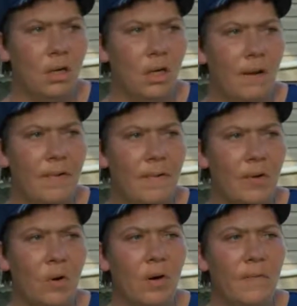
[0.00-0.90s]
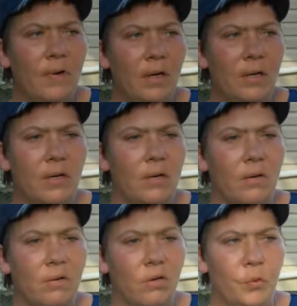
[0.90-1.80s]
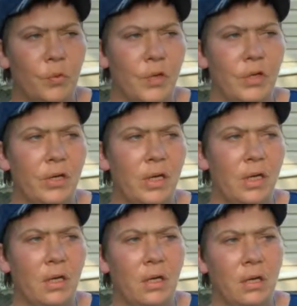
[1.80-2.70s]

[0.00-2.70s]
and I've never heard of it until just recently.